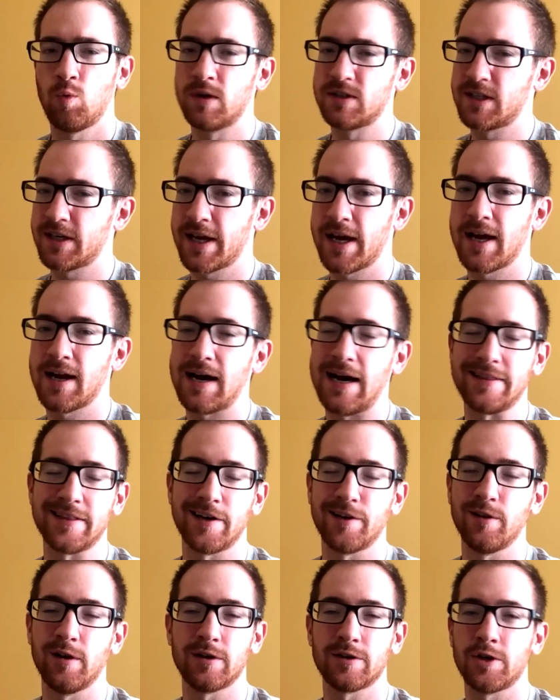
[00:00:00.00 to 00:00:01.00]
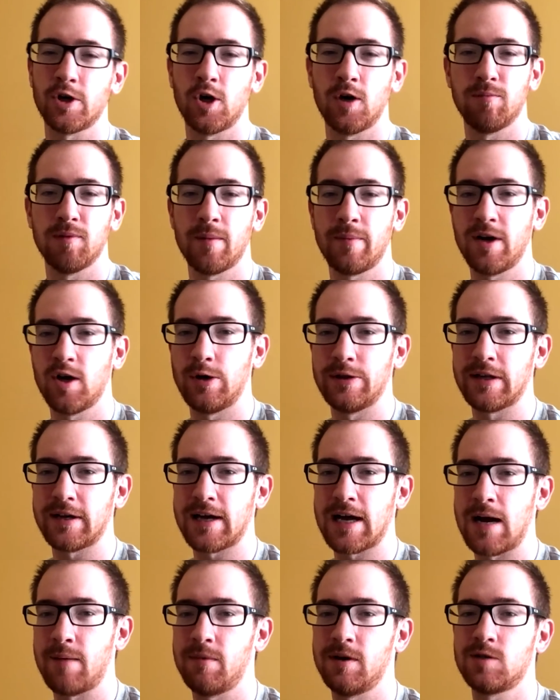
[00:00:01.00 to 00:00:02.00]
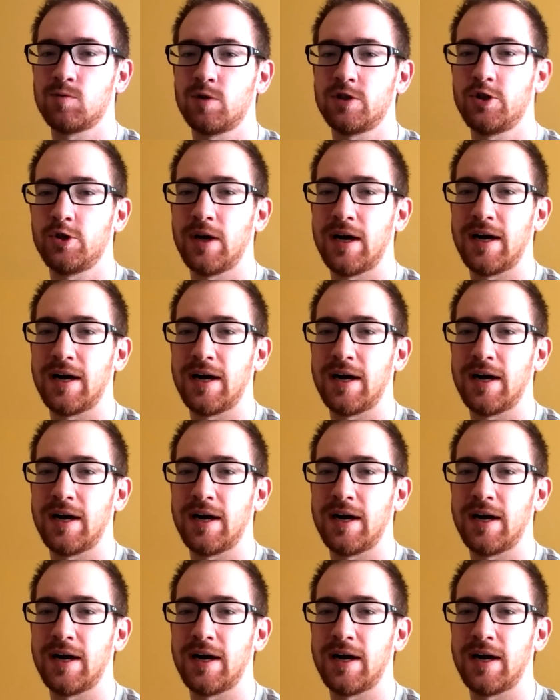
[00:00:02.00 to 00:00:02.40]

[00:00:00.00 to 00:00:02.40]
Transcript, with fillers: Once again, I thought it looked dope. Let me know in the comments what you